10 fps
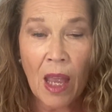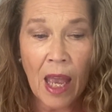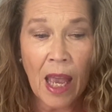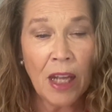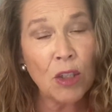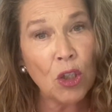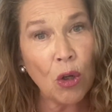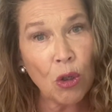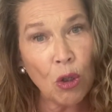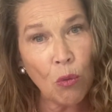And so
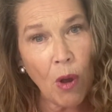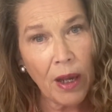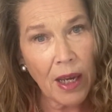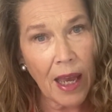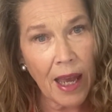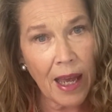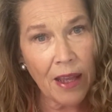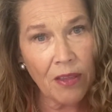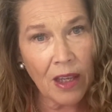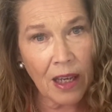you want to
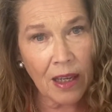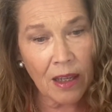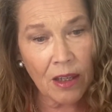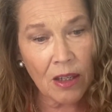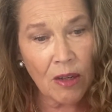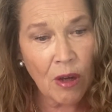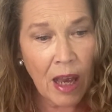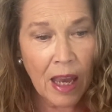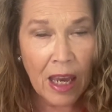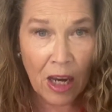add the
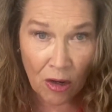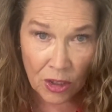air